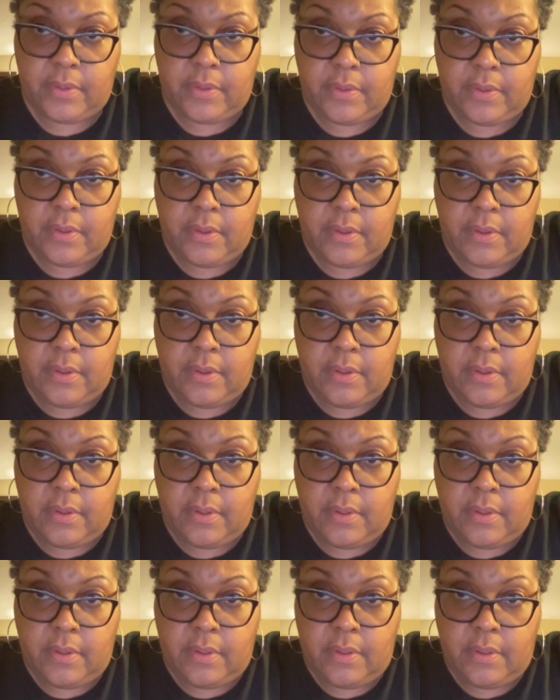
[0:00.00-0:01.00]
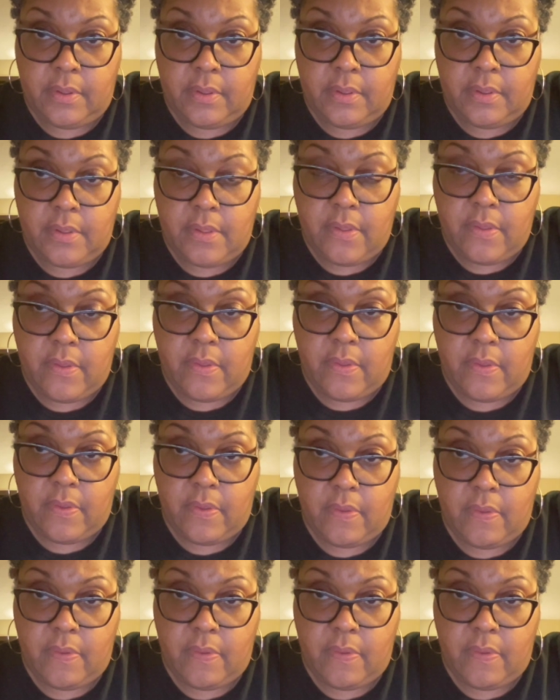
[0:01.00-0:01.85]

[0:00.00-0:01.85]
[no speech]